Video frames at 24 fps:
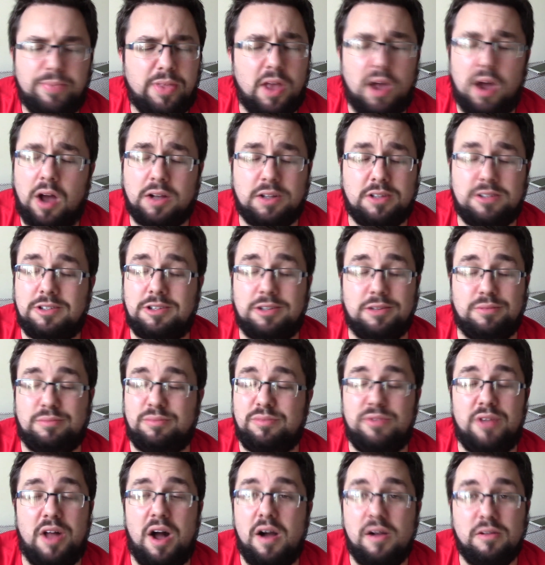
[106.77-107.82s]

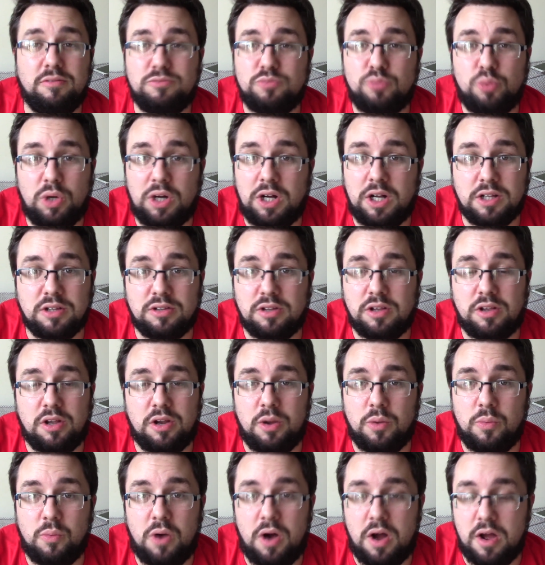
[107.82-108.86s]
uh, words. I don't know
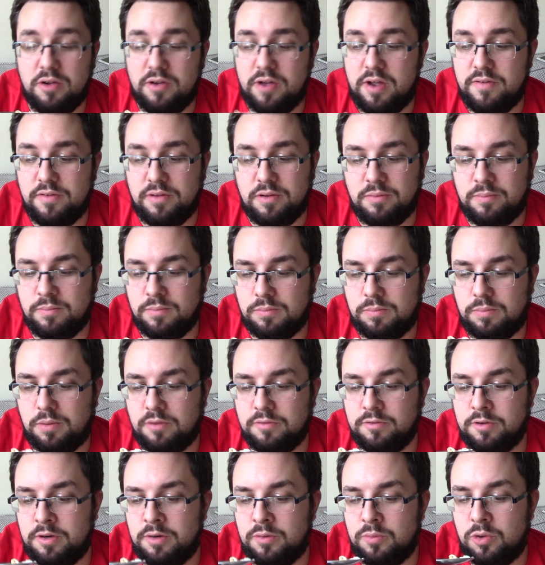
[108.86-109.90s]
why you're even
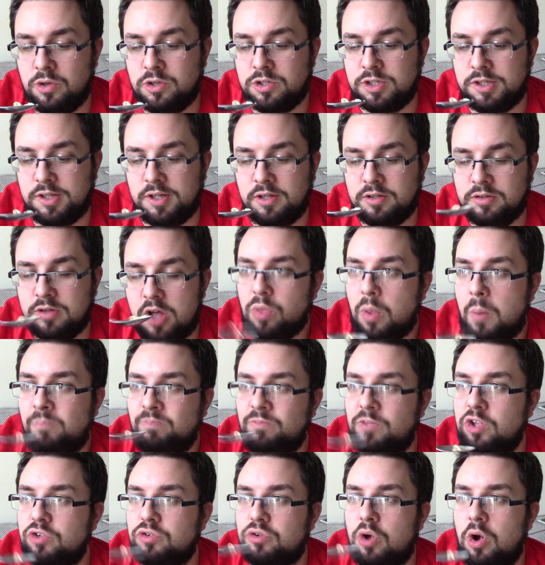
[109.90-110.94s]
bothering watching this.
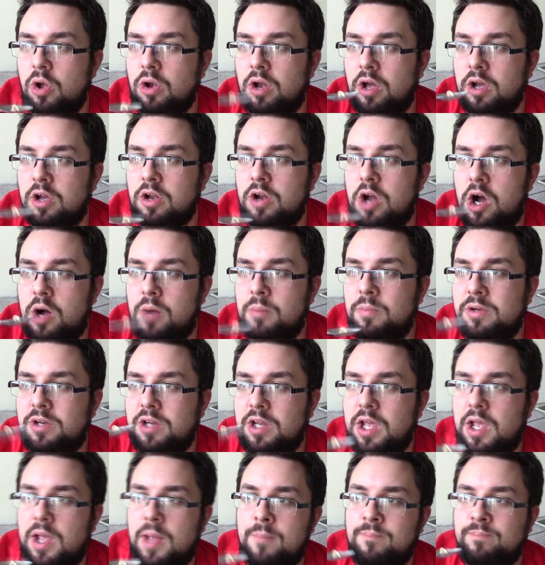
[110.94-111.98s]
It's got like an
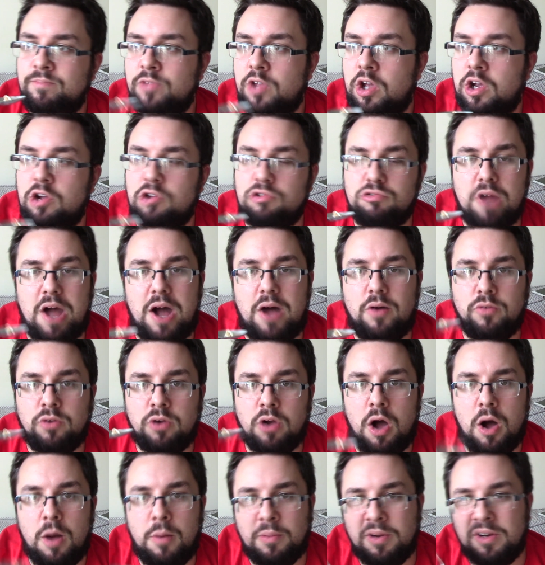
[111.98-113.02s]
almondy, like a ground
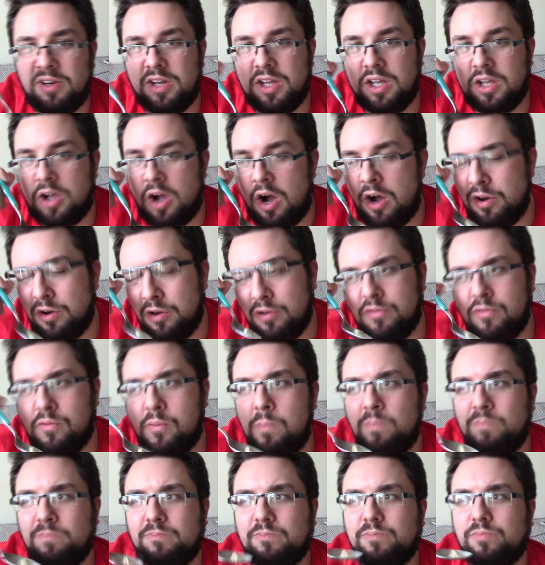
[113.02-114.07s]
almondy kind of
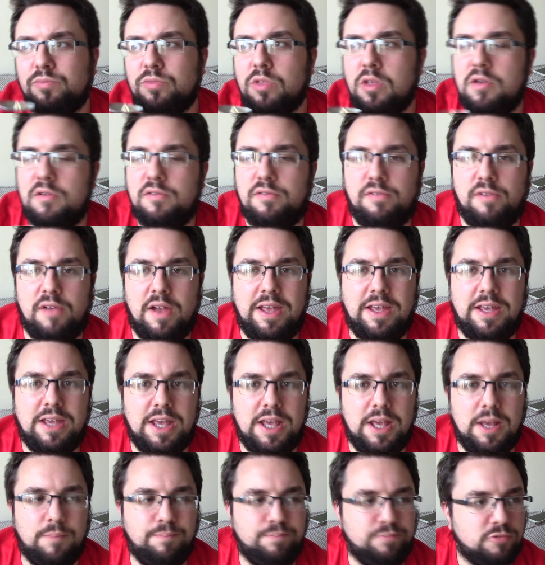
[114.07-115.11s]

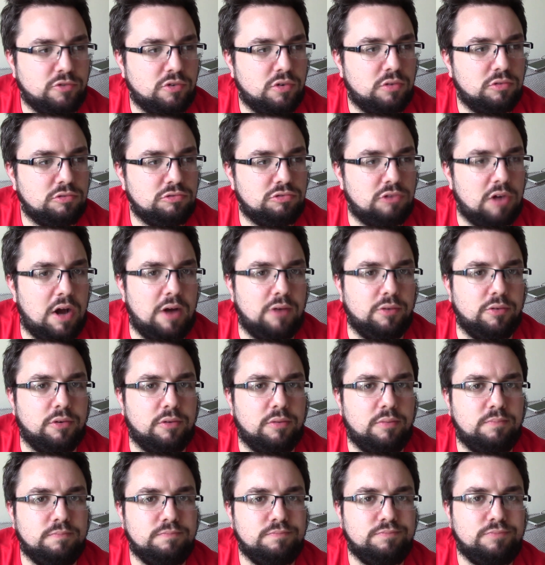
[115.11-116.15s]
flaky ground,
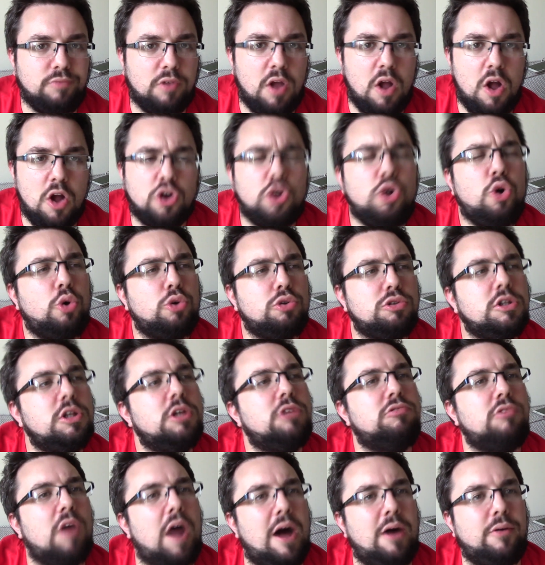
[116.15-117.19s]
coarsely
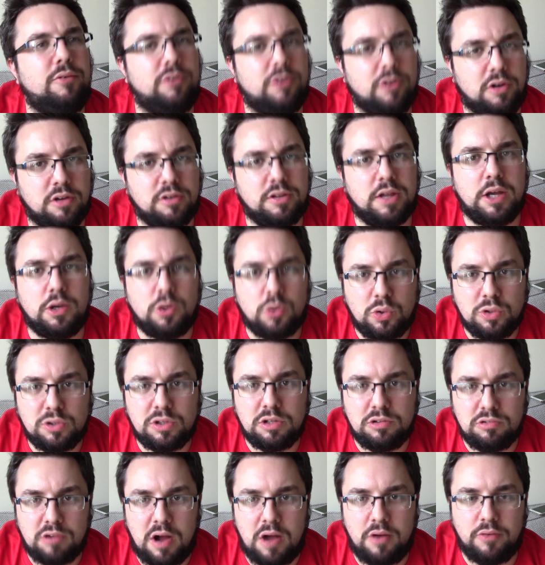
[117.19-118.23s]
ground. I'm going to say coarsely
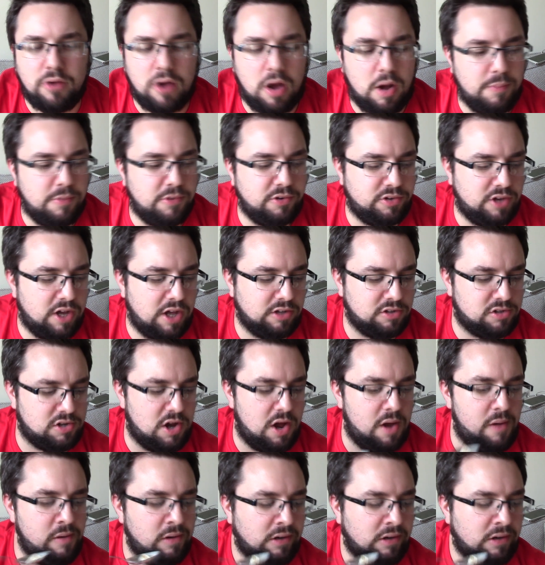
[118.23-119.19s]
ground almond texture,